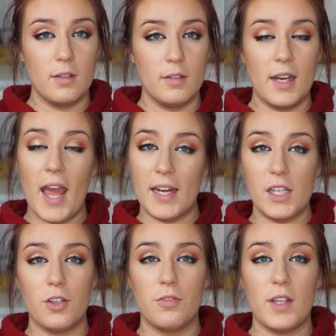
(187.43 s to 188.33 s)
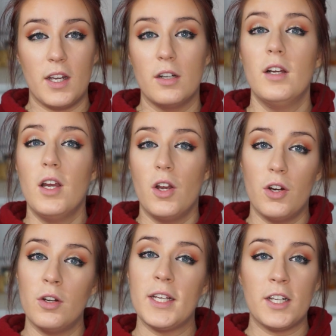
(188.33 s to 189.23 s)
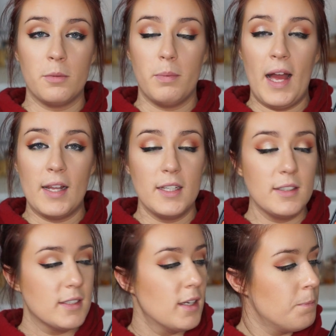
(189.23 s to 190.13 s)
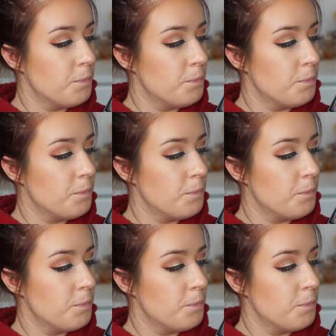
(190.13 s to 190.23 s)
than any of their earlier palettes.